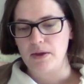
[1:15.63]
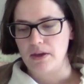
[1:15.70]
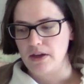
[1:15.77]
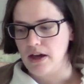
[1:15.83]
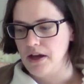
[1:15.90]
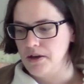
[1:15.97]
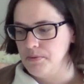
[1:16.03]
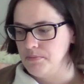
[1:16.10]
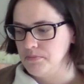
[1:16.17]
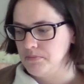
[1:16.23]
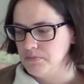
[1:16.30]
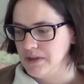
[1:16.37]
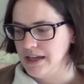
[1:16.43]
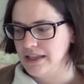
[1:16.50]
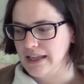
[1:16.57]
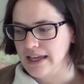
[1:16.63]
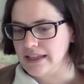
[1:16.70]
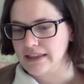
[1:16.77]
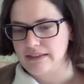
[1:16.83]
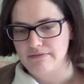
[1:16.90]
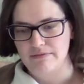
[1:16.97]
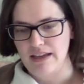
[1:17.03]
in I
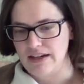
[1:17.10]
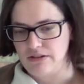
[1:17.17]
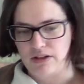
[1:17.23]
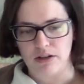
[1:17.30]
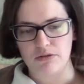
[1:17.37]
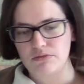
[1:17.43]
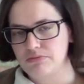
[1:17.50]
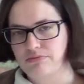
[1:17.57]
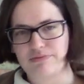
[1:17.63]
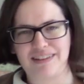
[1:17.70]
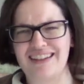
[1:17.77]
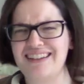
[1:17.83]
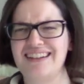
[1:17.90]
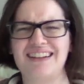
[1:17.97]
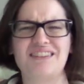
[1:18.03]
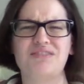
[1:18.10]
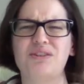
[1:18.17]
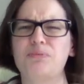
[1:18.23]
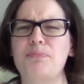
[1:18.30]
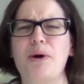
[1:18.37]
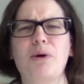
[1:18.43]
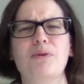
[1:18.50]
don't know,
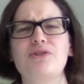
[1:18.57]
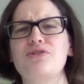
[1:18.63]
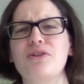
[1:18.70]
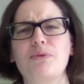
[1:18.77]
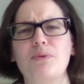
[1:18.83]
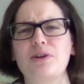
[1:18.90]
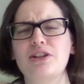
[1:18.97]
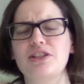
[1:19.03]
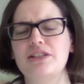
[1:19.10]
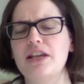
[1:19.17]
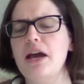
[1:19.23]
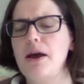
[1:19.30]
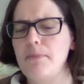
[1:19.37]
poetry words,